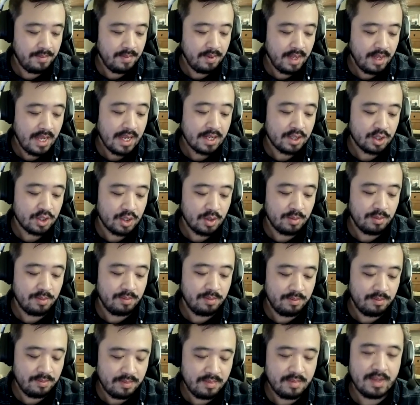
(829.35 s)
Yeah, so
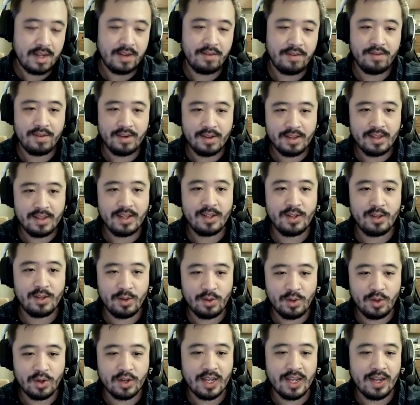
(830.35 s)
definitely
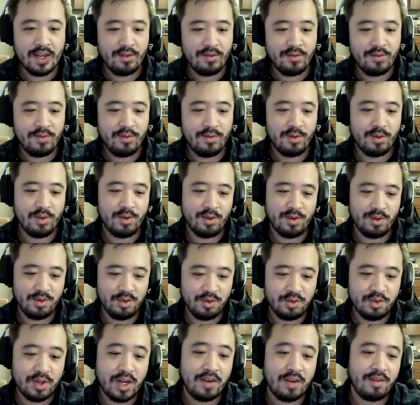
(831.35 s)
look out for
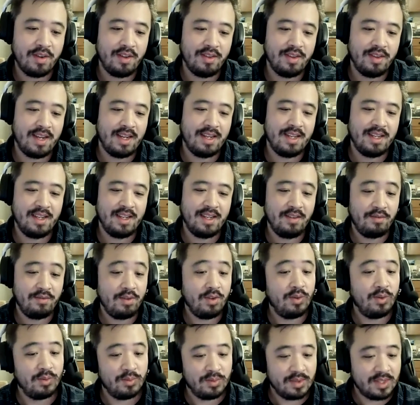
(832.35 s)
Drive All Night. If you
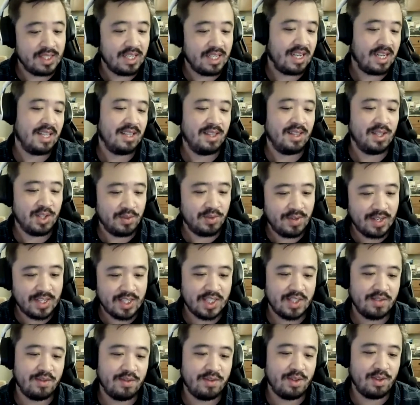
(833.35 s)
don't see it at this
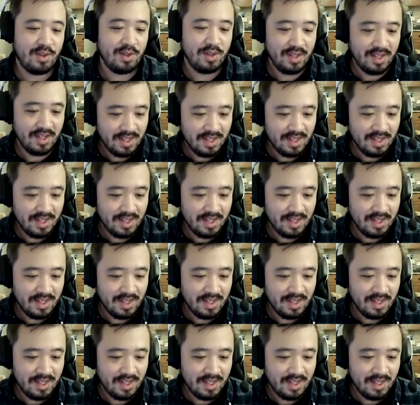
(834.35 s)
festival,